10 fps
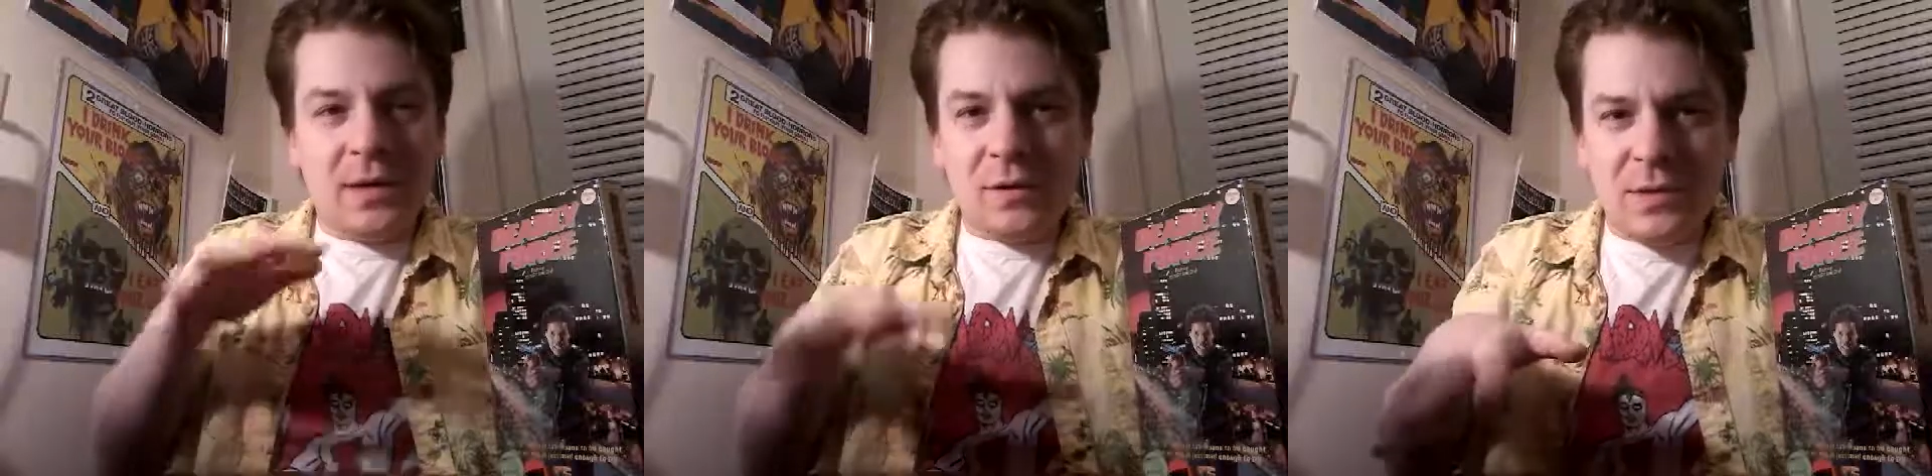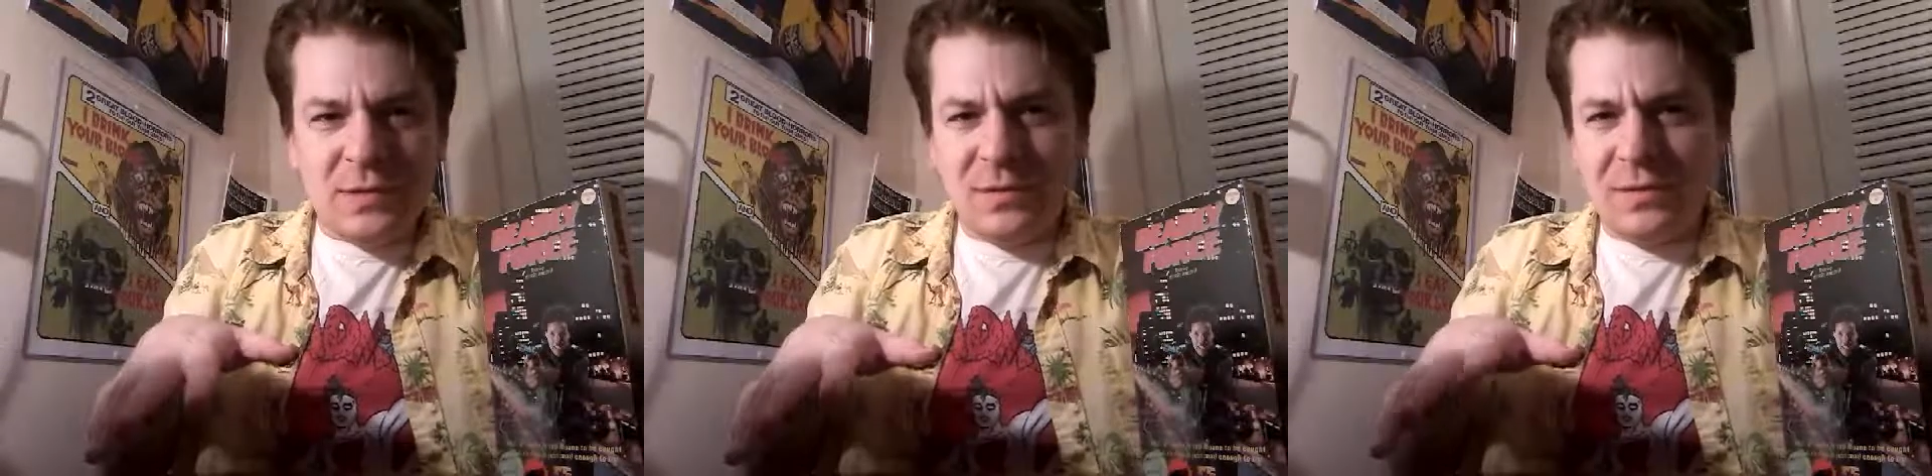I
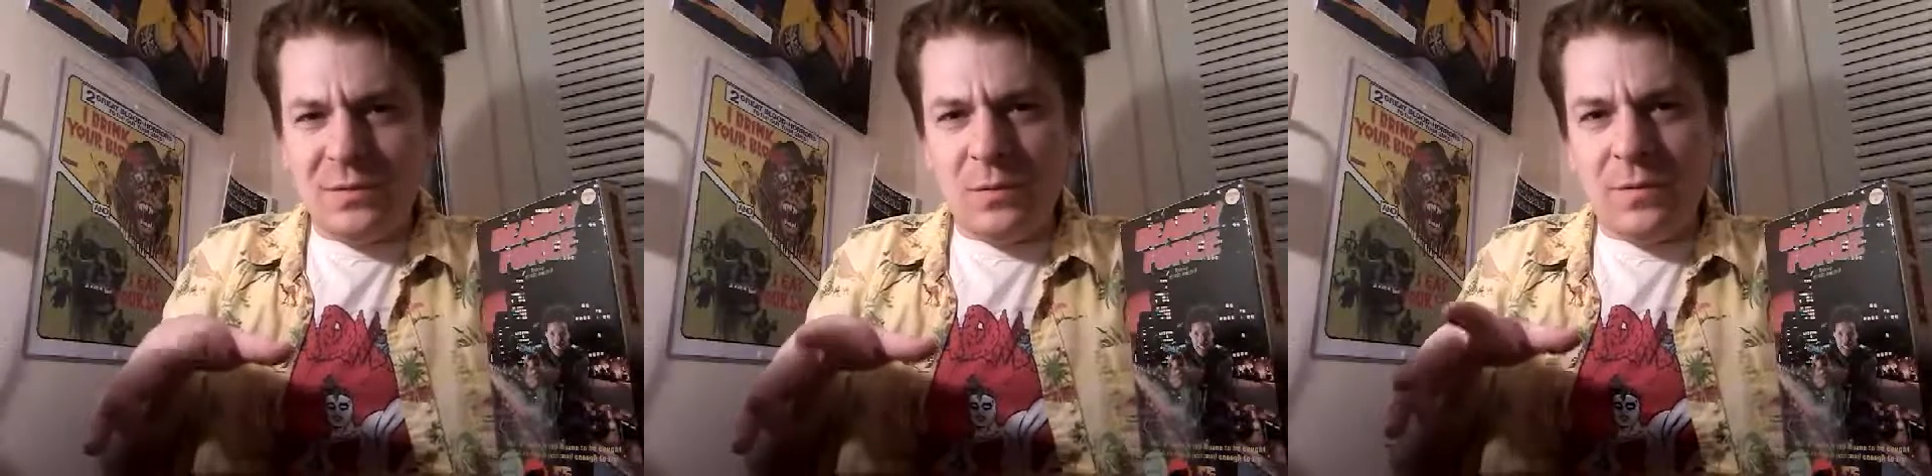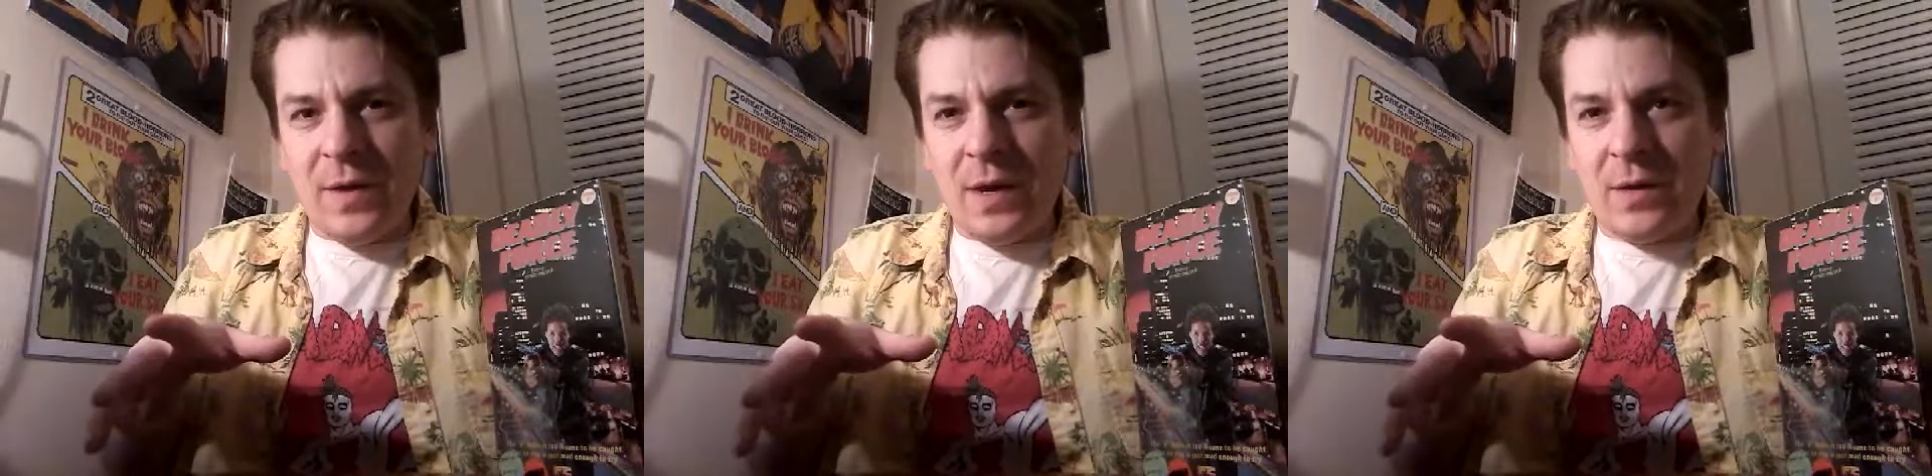noticed this
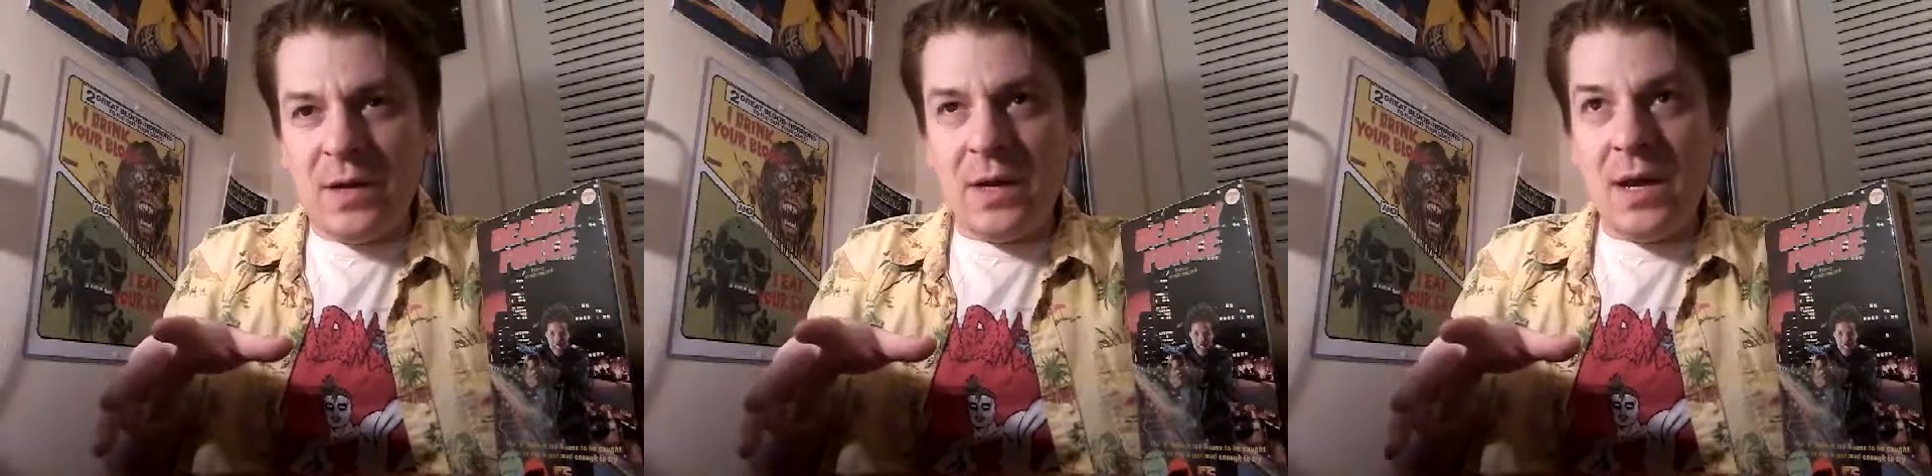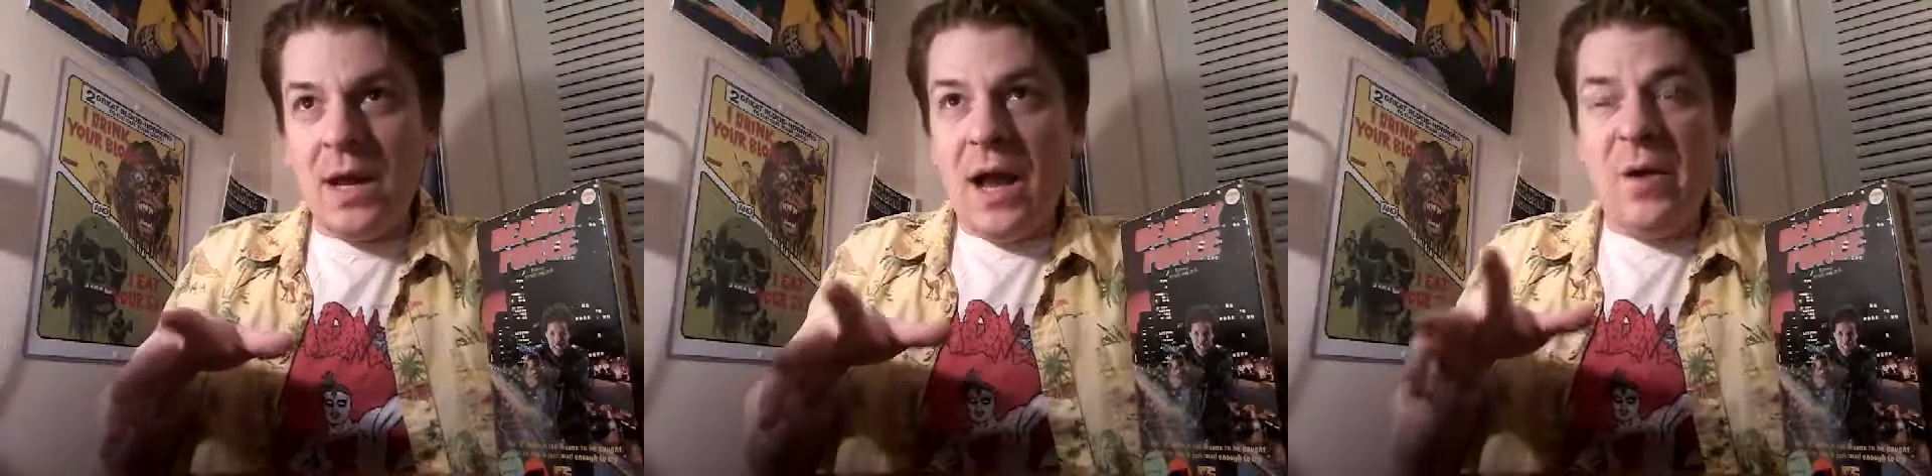
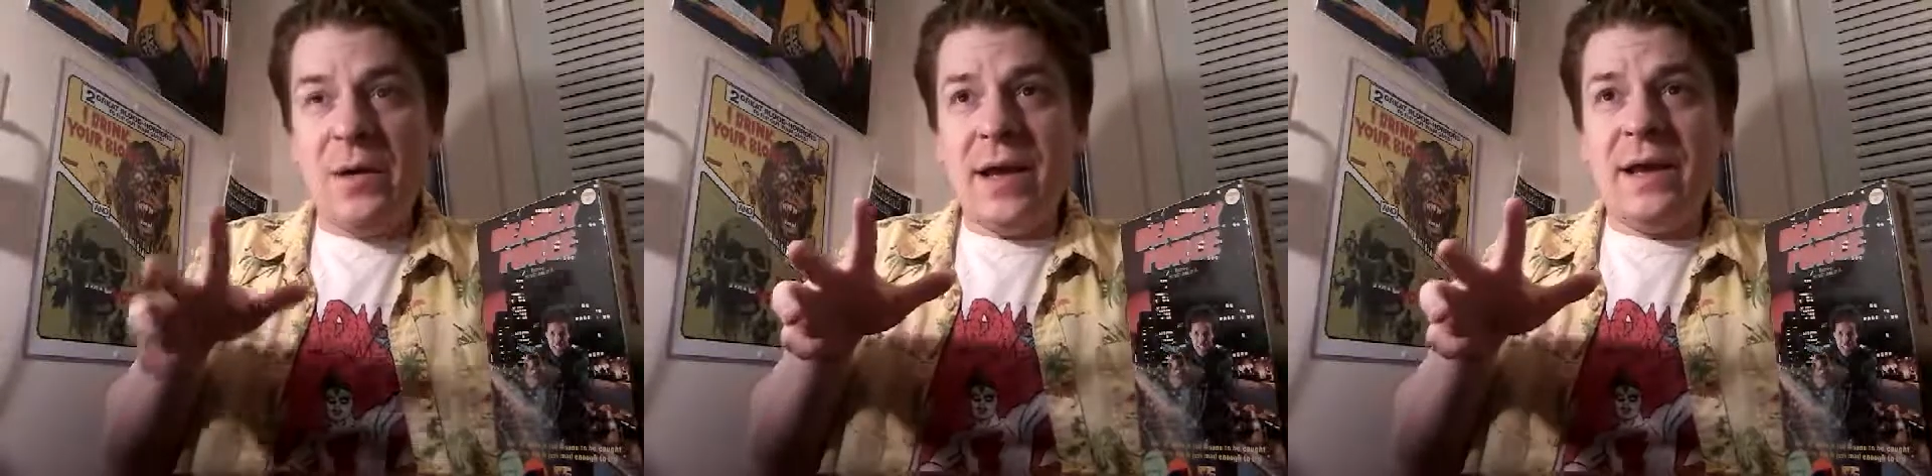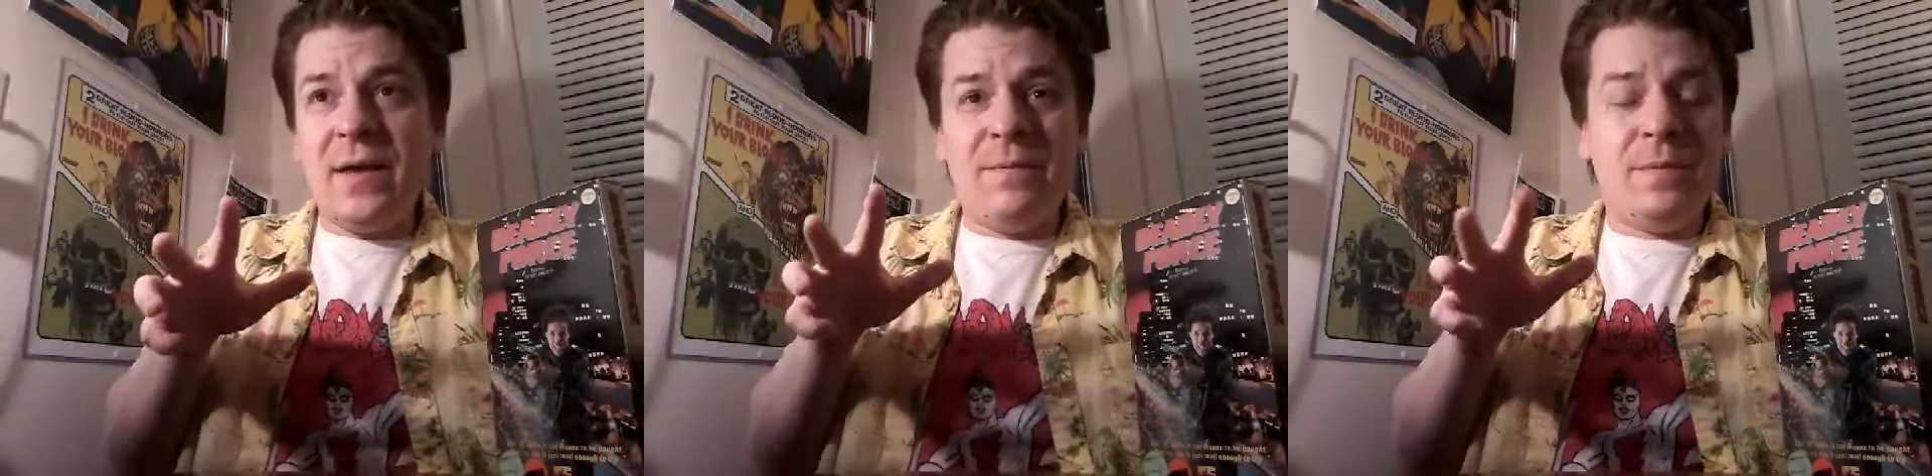
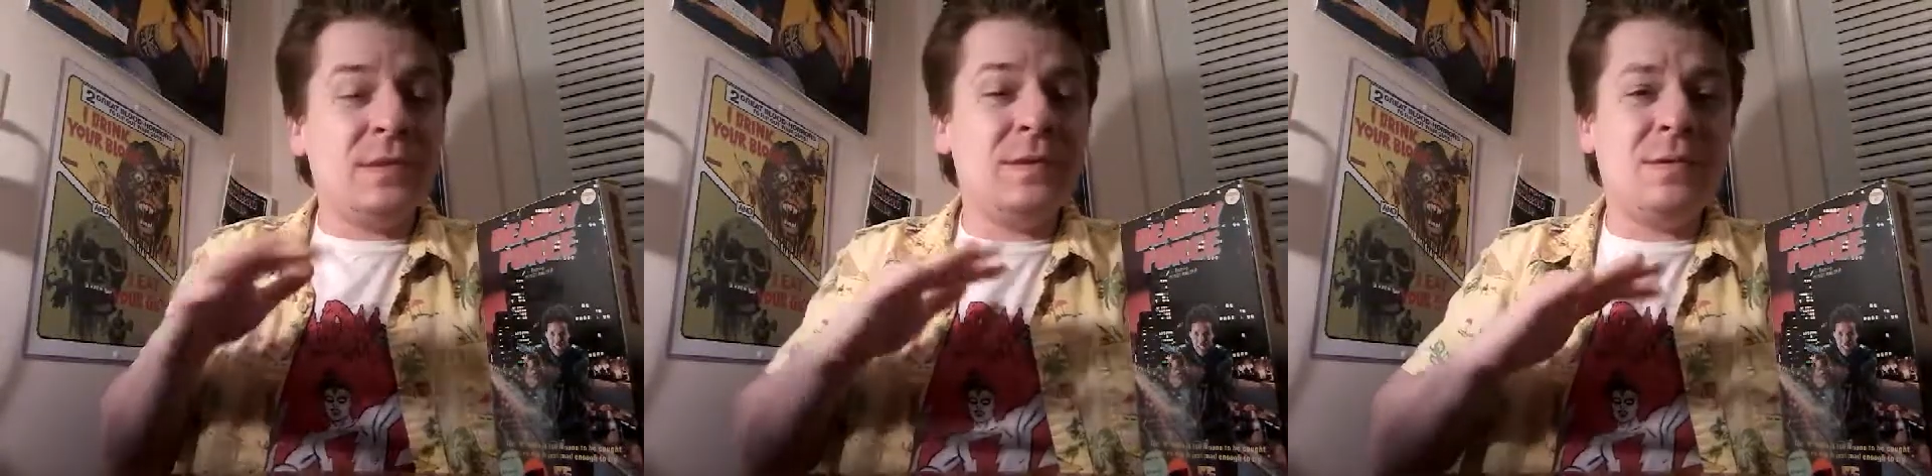this